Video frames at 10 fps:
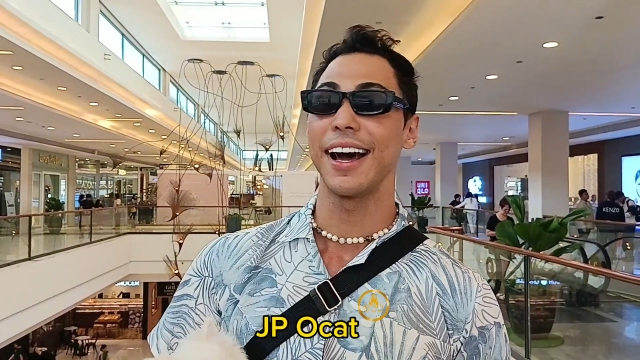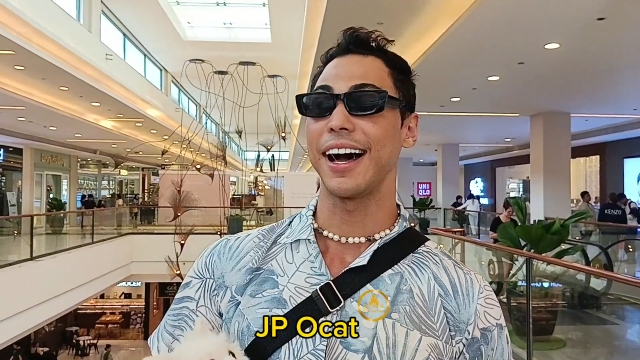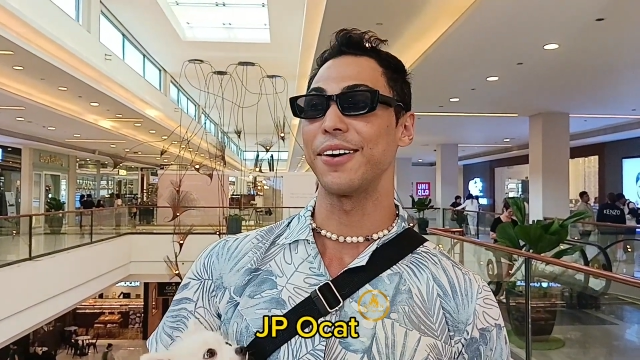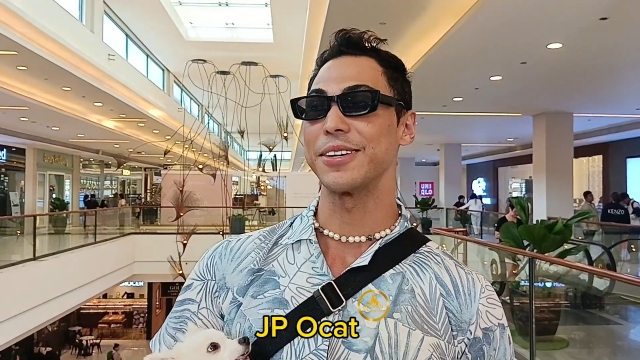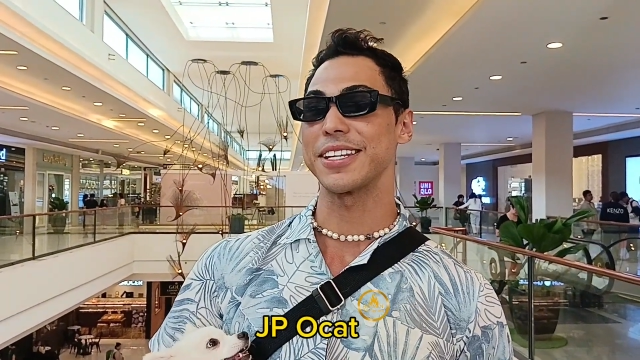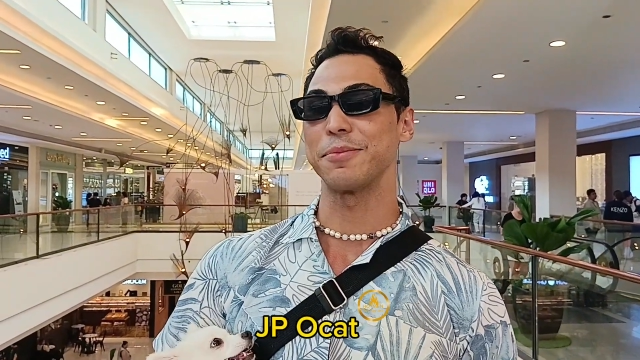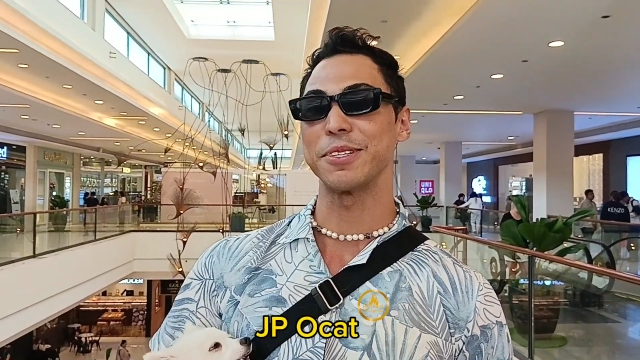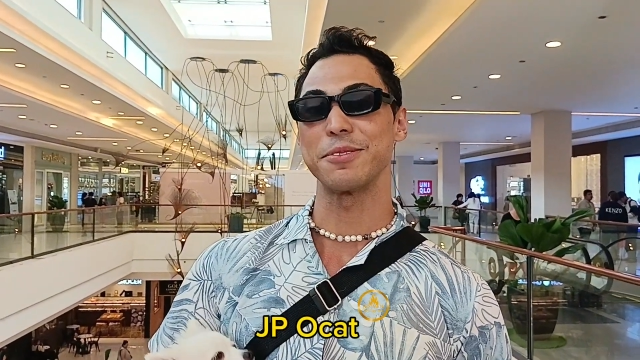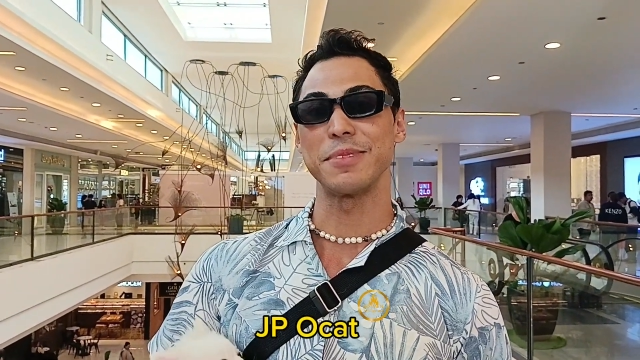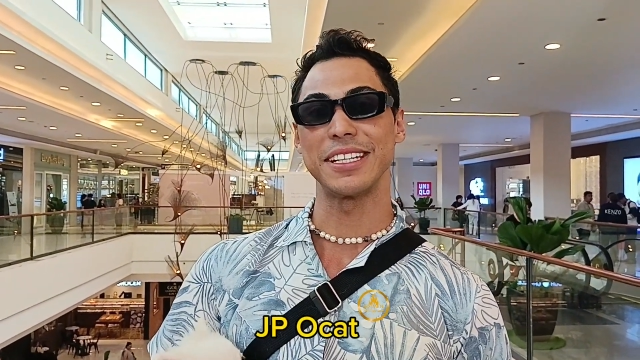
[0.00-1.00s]
I was able
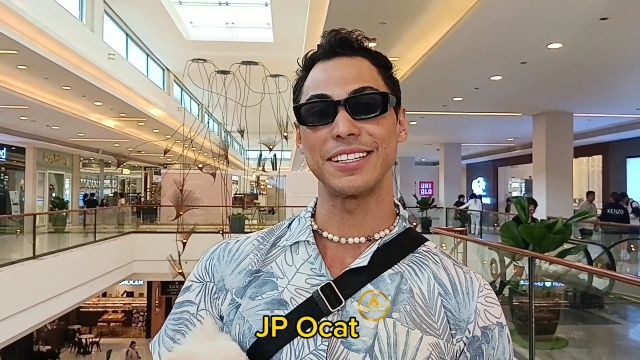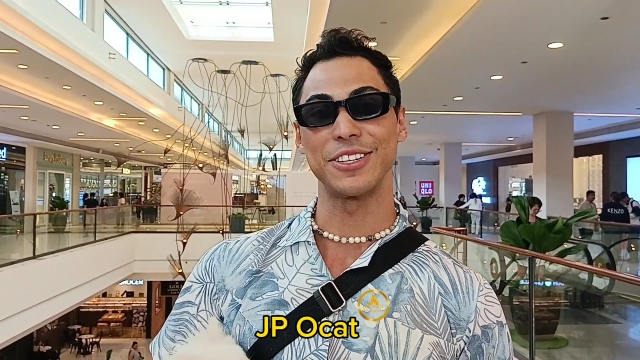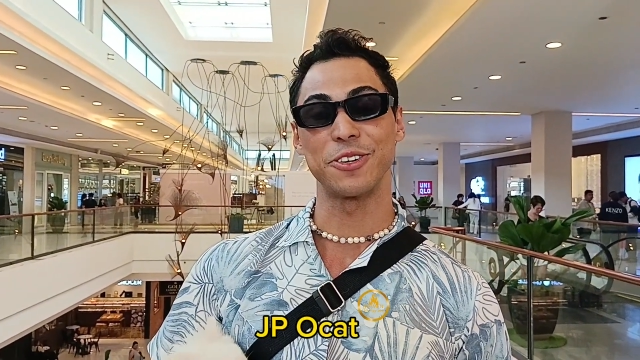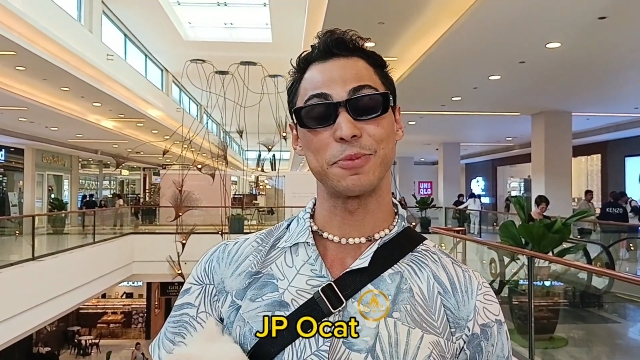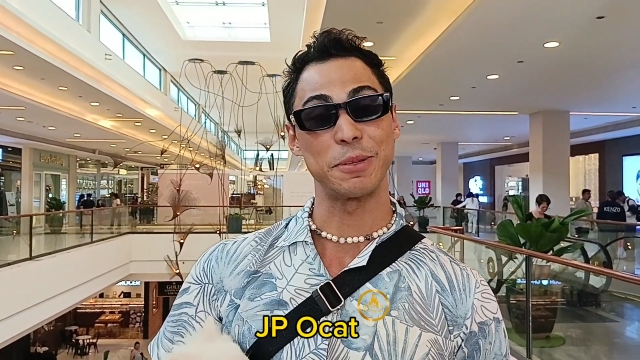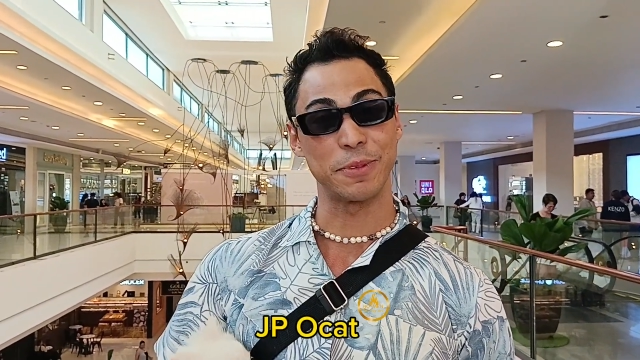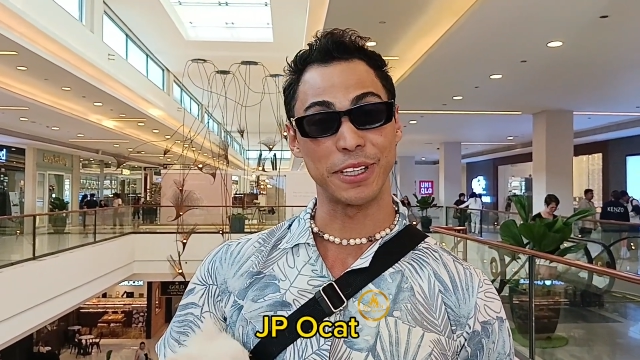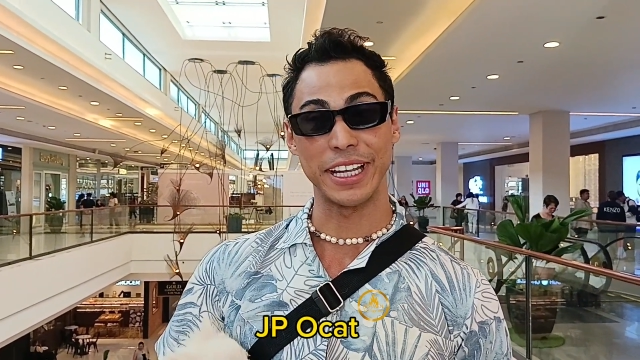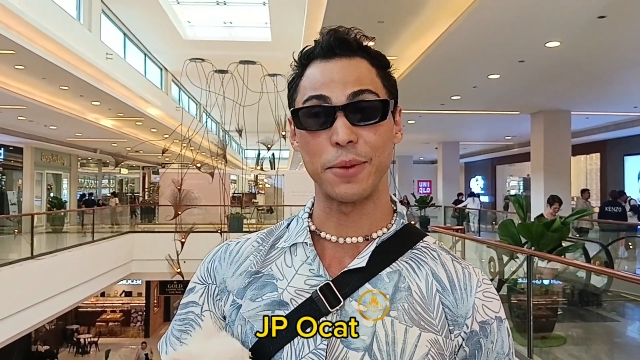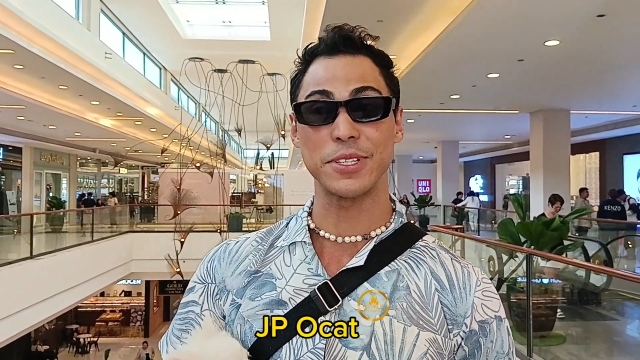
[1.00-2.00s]
to meet you know
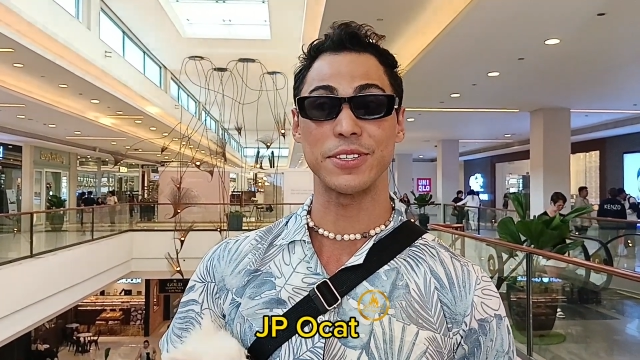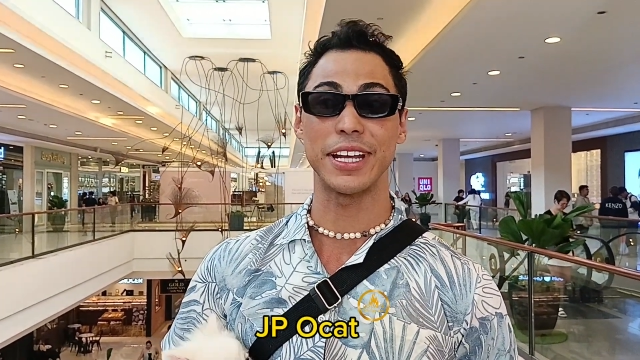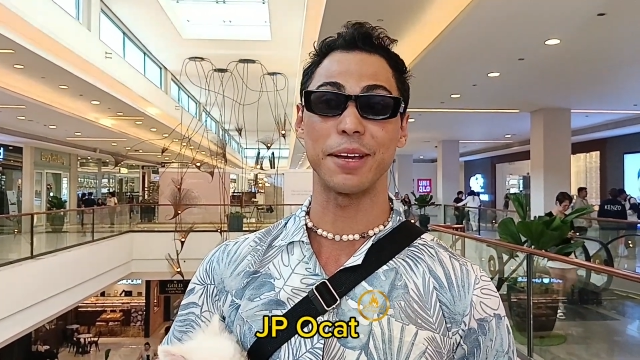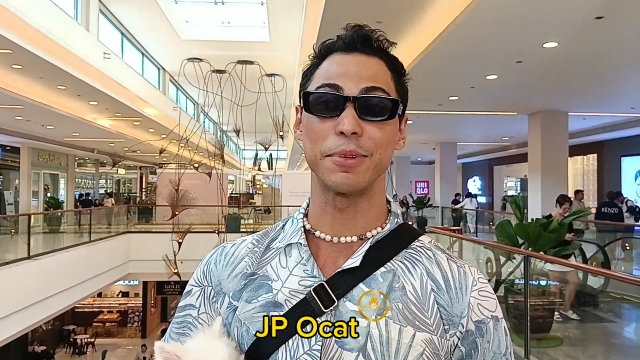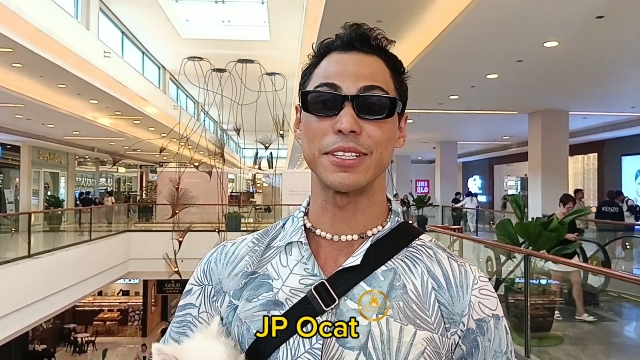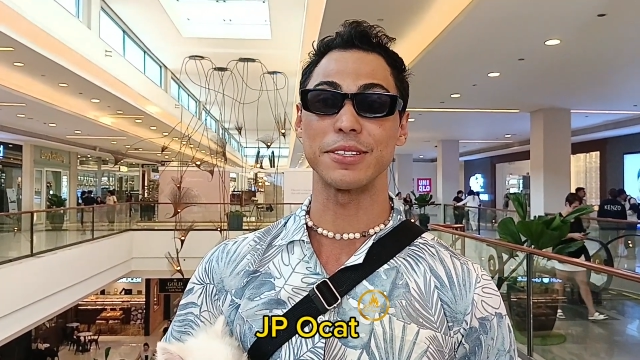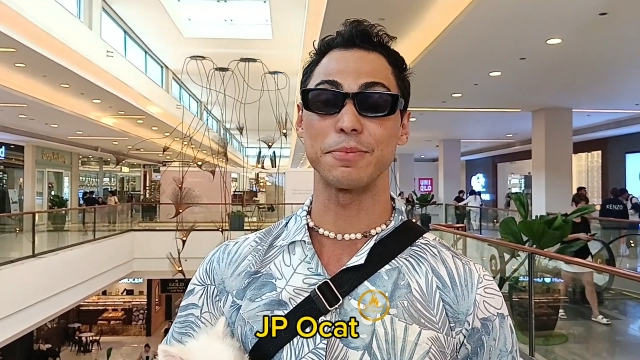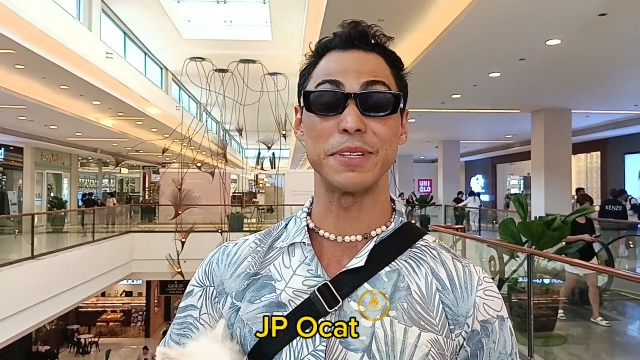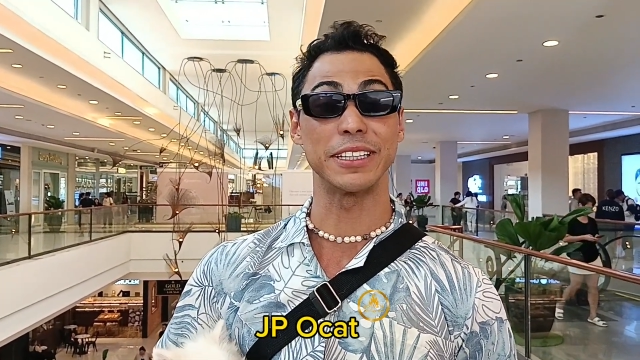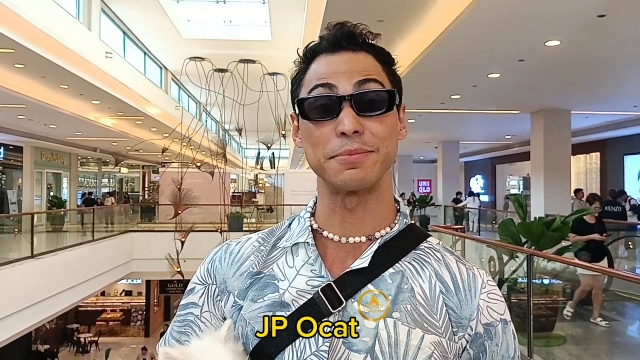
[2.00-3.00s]
people, and I was really able to
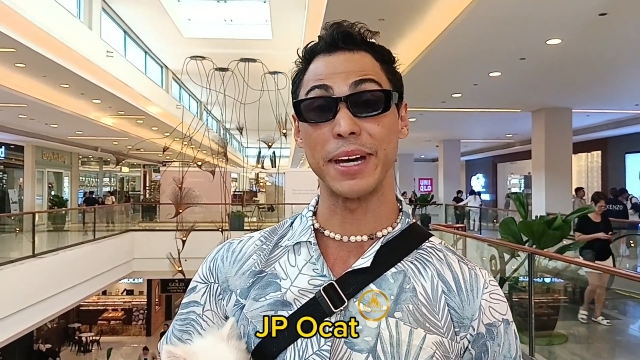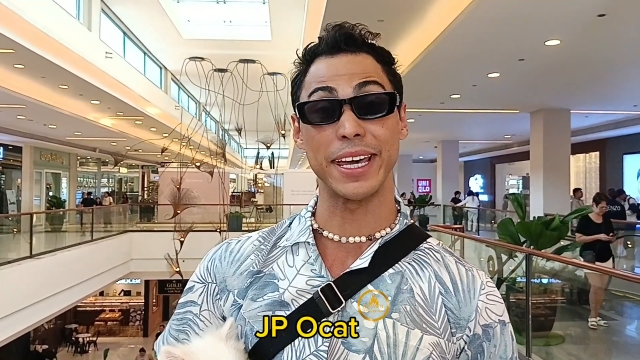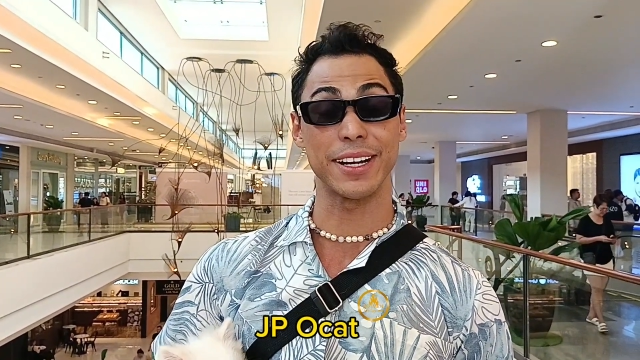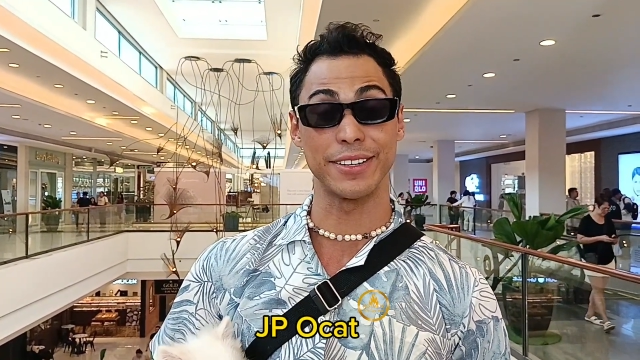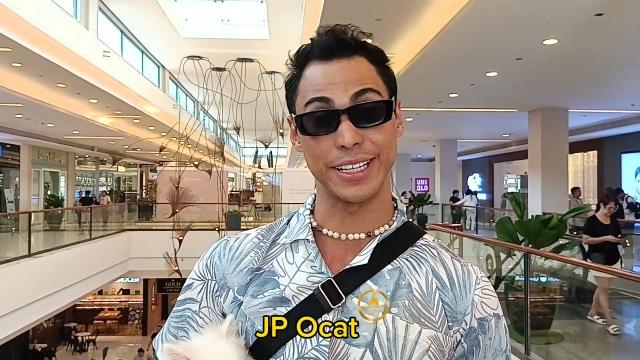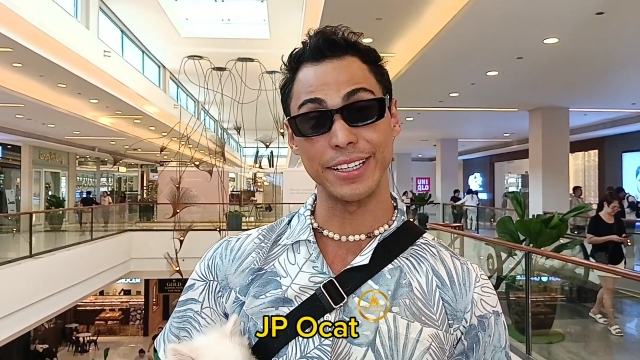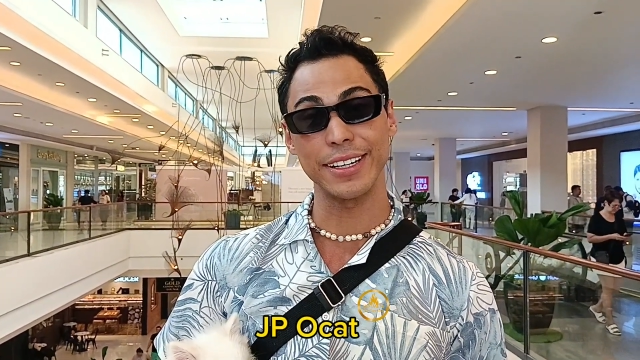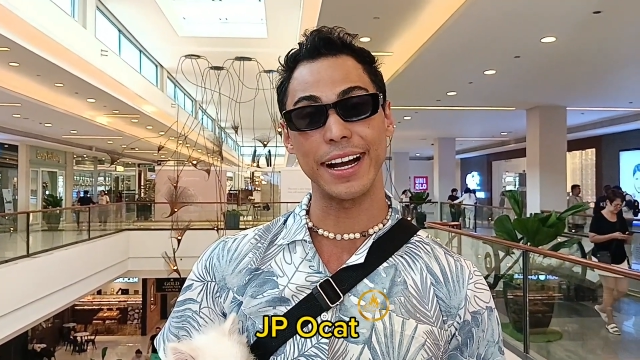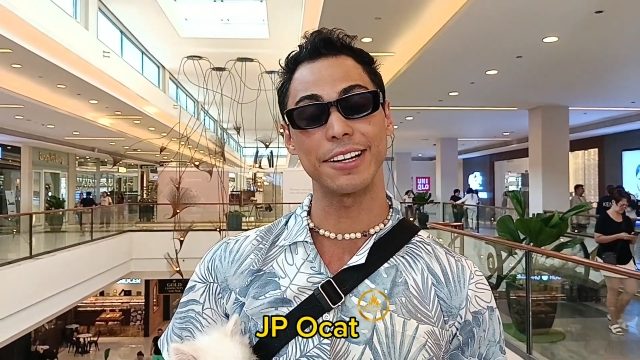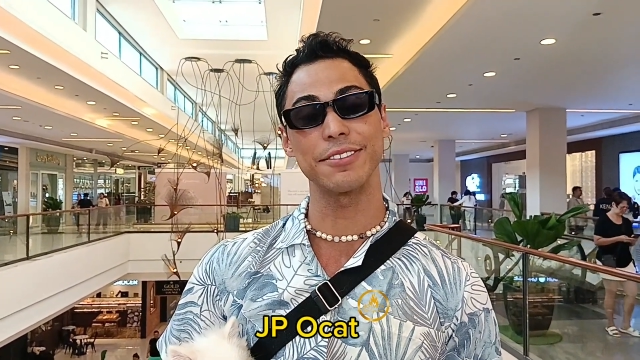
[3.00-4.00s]
build my career
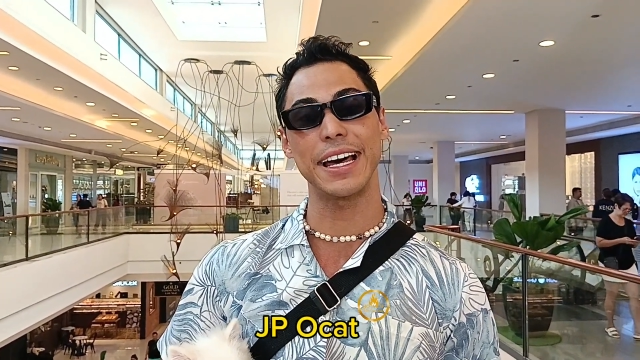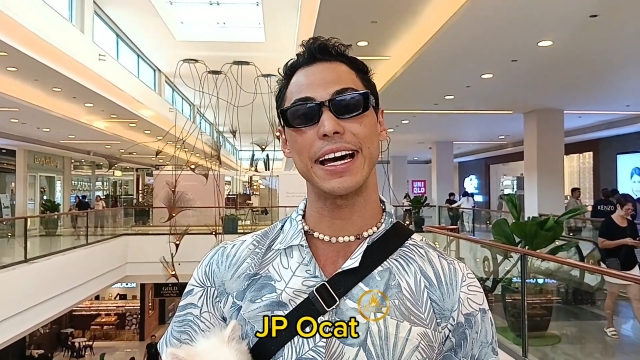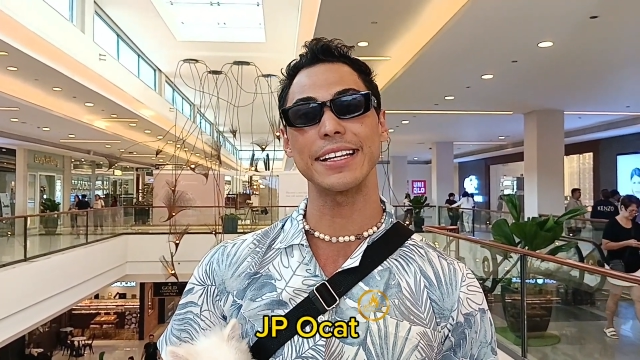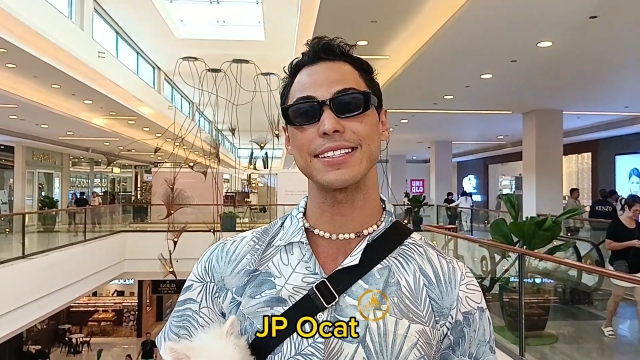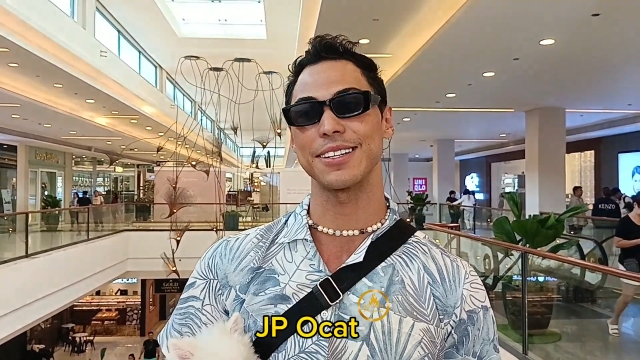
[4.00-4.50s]
out of that.